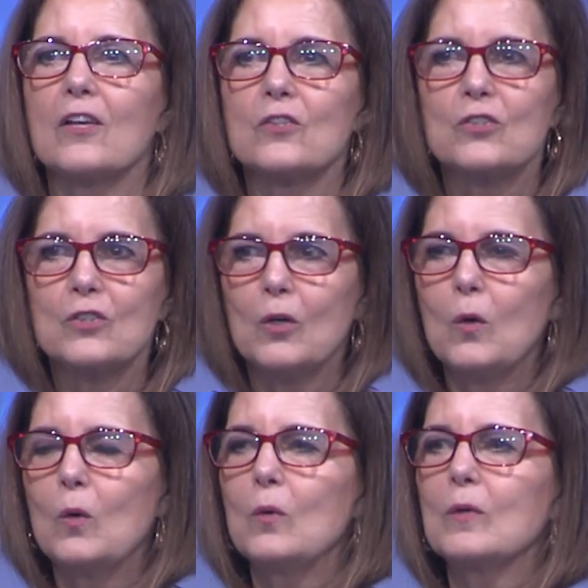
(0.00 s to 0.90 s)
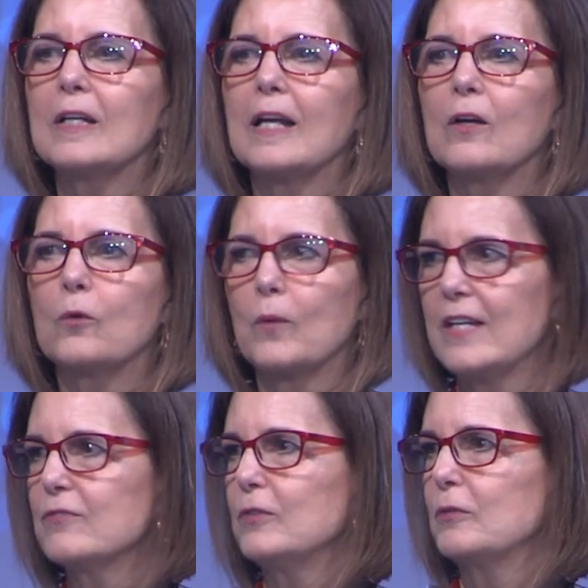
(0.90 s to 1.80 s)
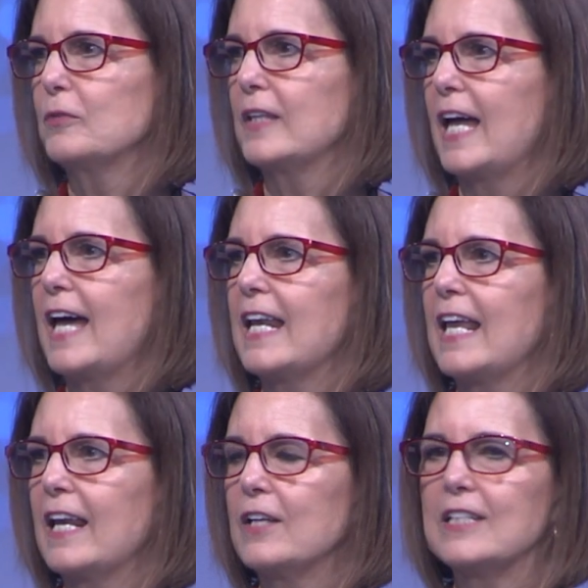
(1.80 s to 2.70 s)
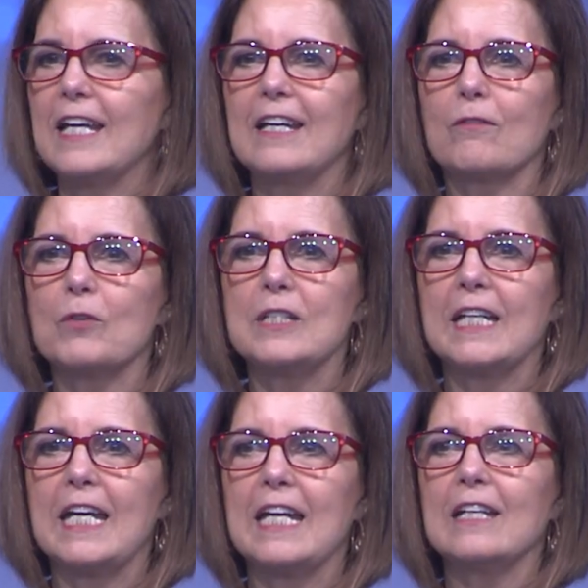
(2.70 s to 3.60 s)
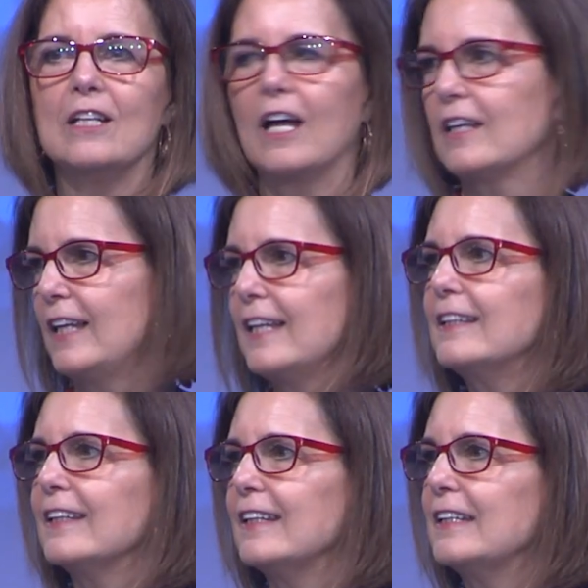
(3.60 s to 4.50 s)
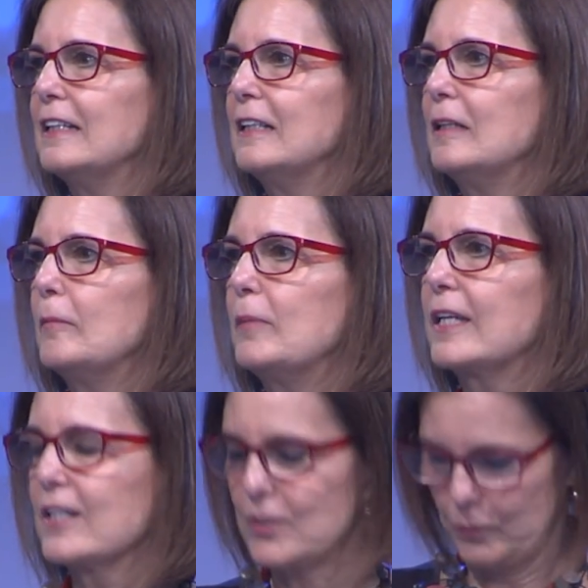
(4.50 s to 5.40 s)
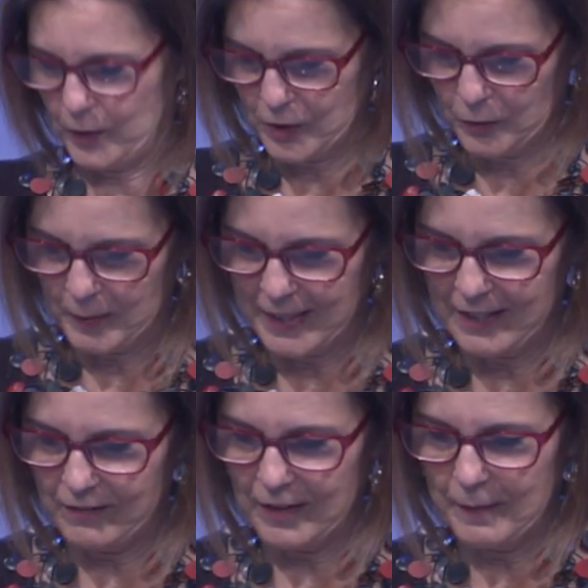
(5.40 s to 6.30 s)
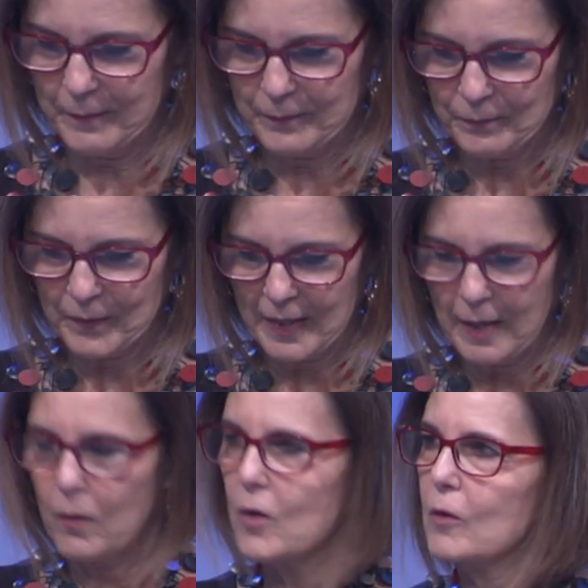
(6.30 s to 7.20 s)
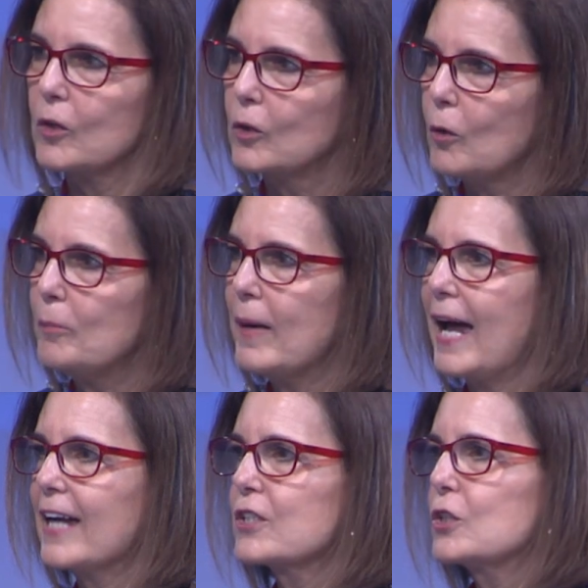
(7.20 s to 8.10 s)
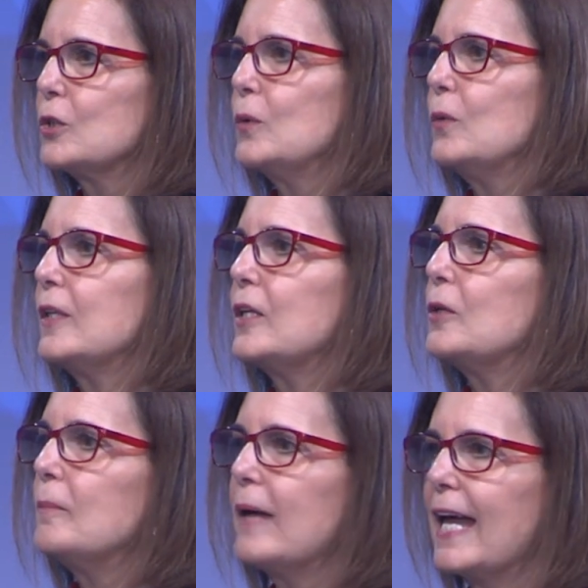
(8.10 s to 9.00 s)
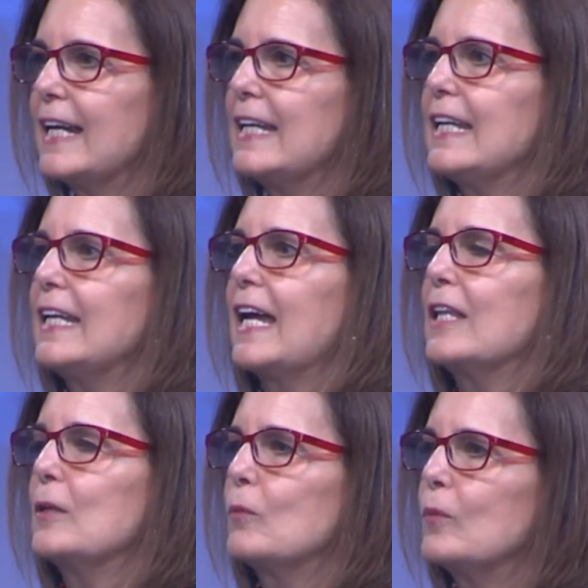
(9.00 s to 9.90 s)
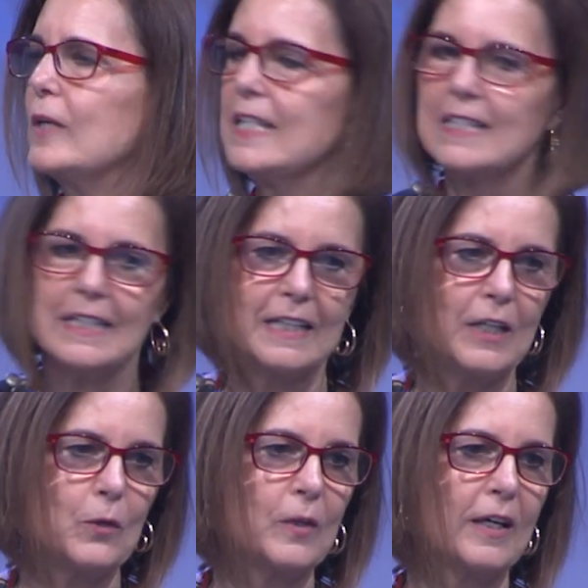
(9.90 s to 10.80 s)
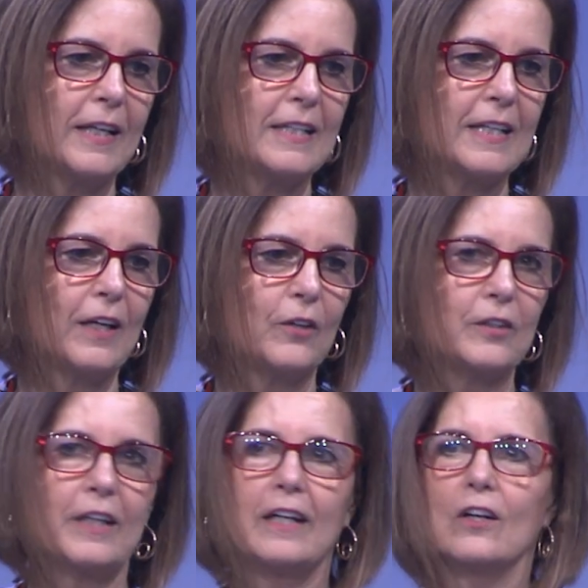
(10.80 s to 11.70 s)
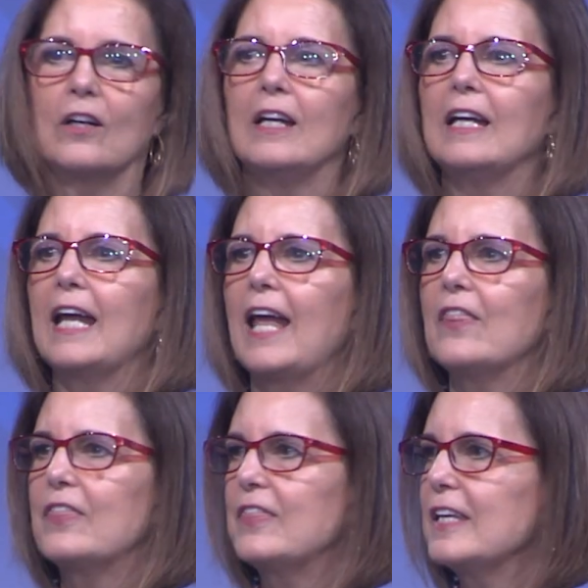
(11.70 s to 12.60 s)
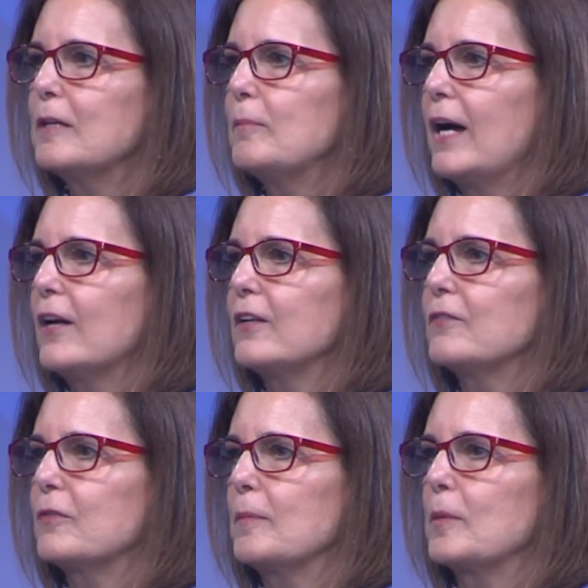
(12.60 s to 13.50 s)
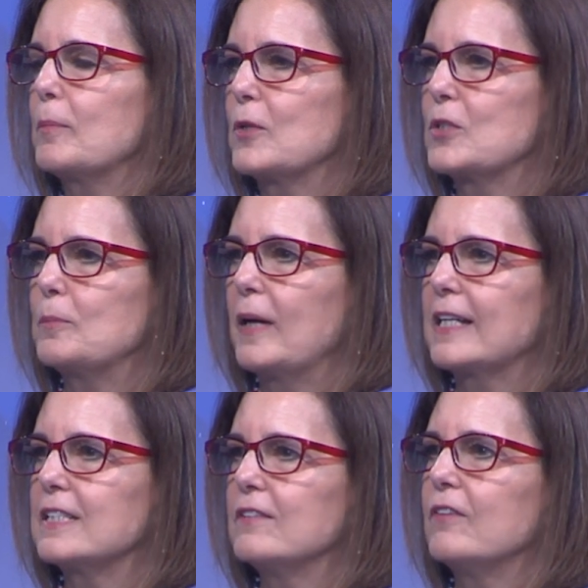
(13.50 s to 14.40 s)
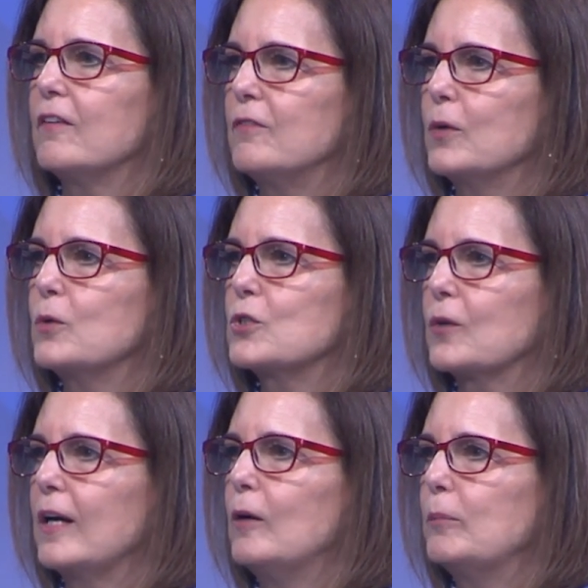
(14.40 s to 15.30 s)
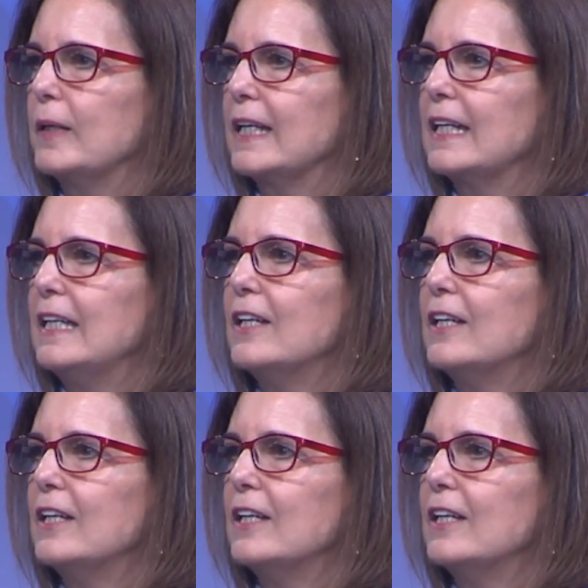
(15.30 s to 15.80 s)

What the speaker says: so grateful for that, and I take every day not lightly because of what you've been given. Go back to the humanity and the reason that you got into healthcare and think about it from the perspective of those you're helping.